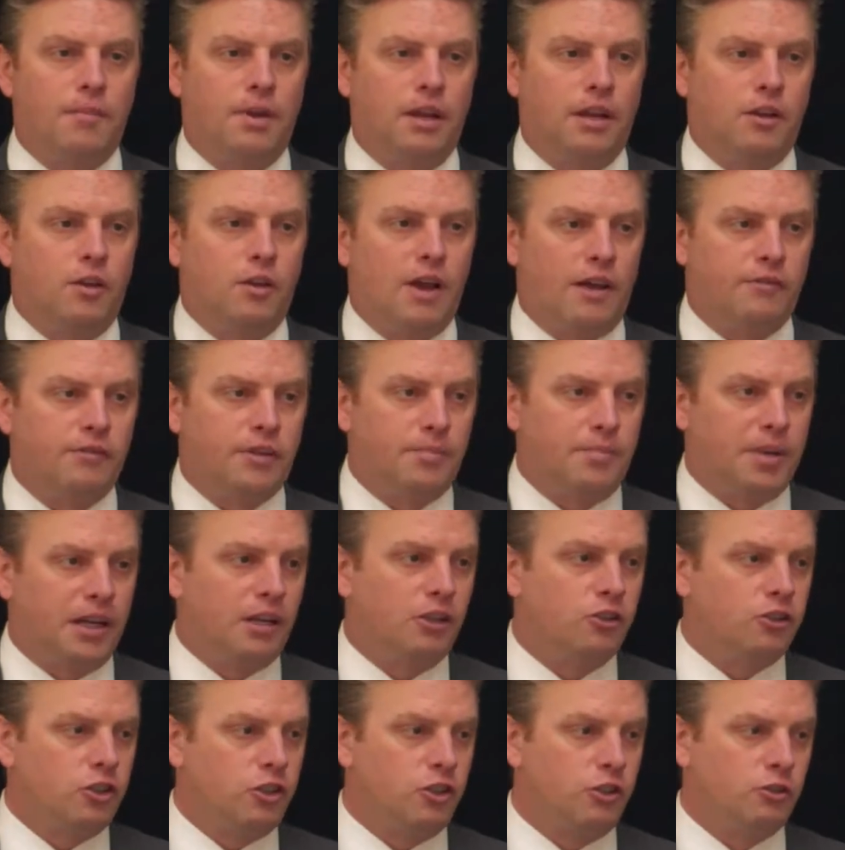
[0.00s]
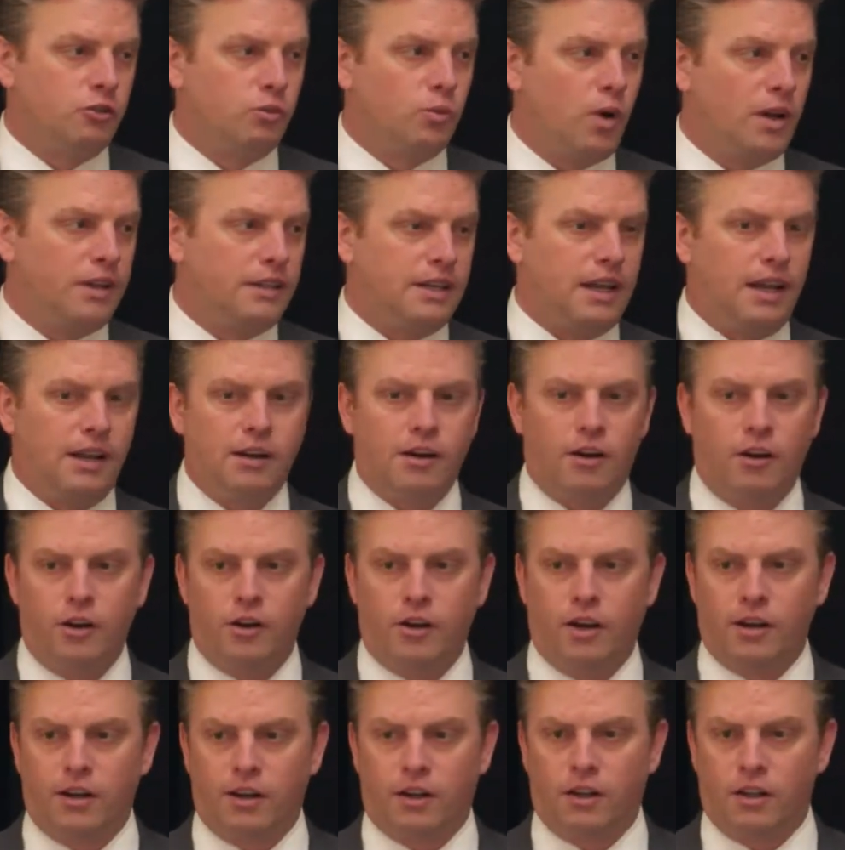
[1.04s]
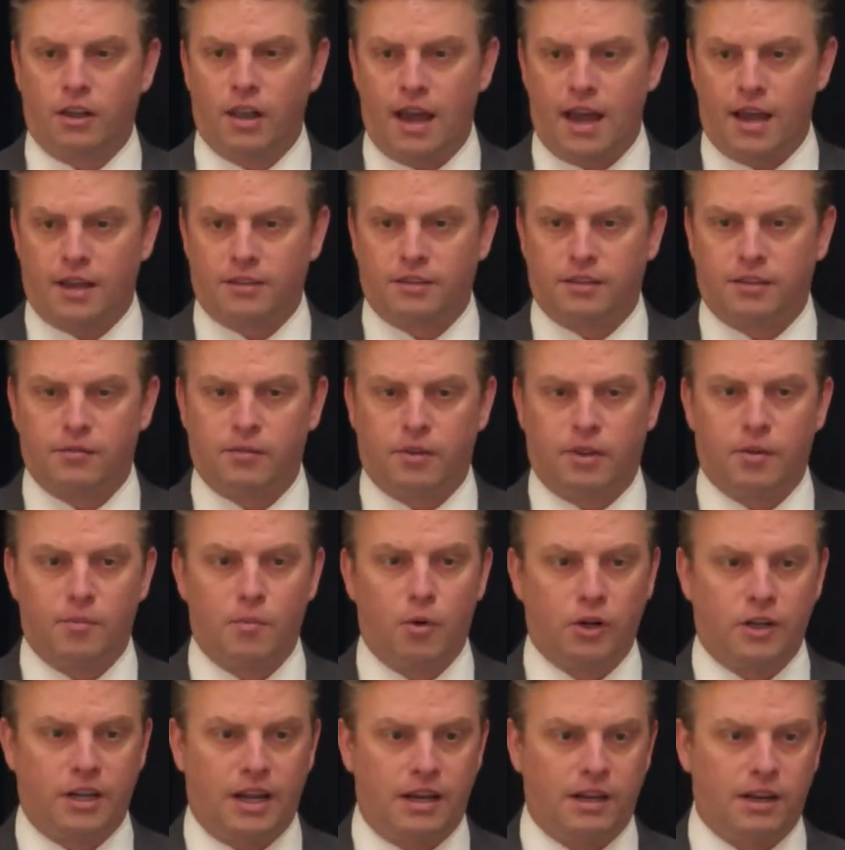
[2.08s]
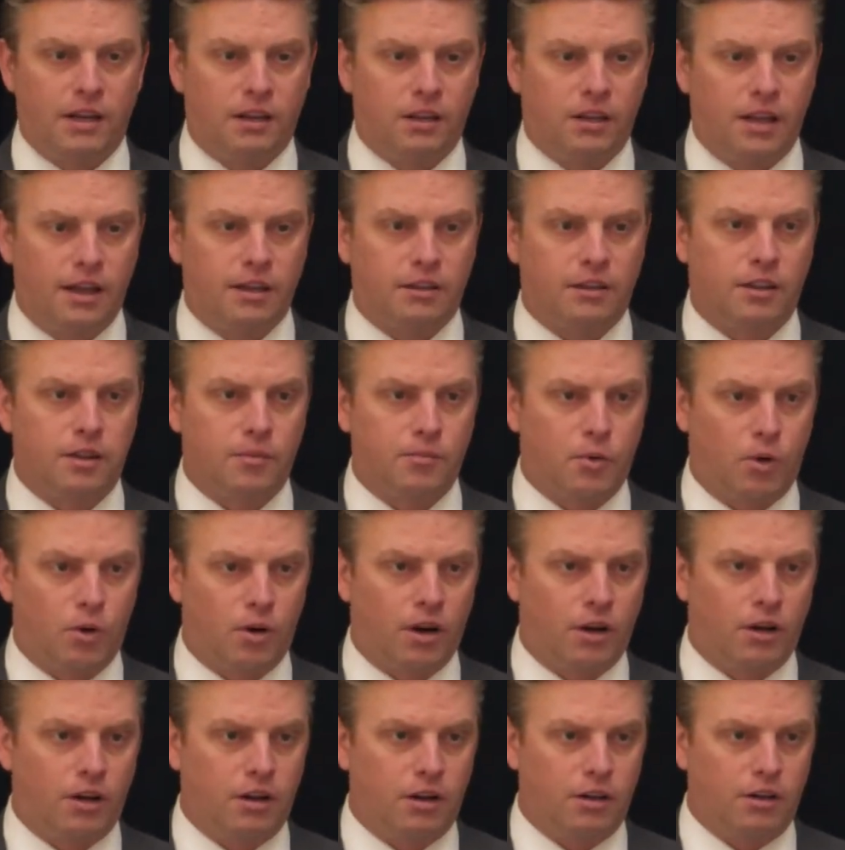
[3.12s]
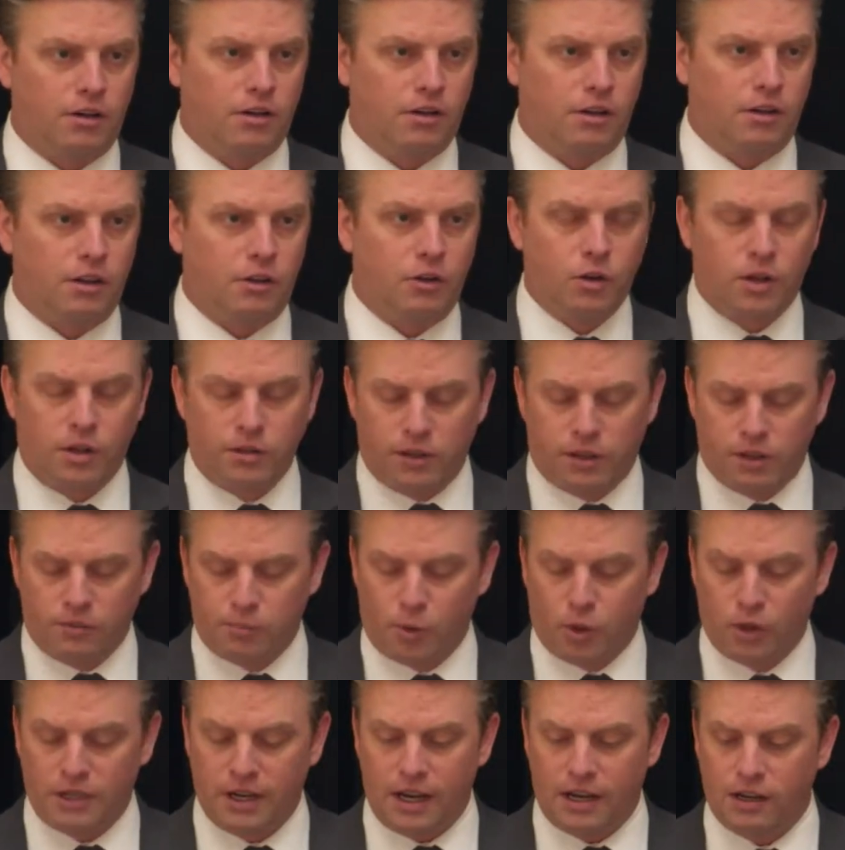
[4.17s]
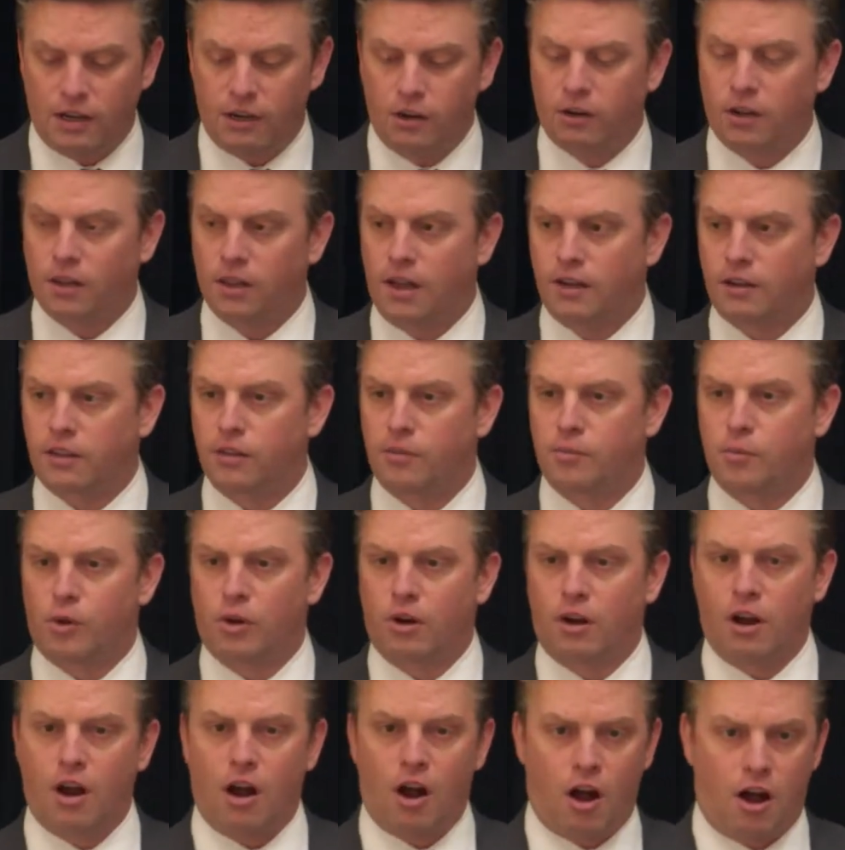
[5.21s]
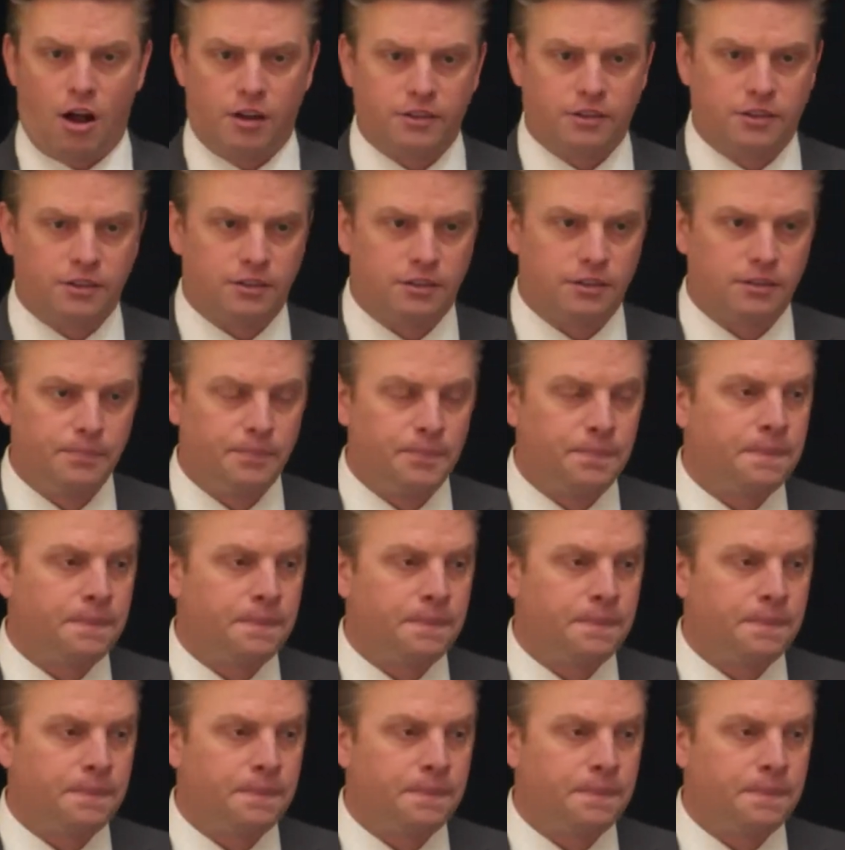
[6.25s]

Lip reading: You have to pick and choose. What data are you going to collect? The more data the more data you collect, the more it costs.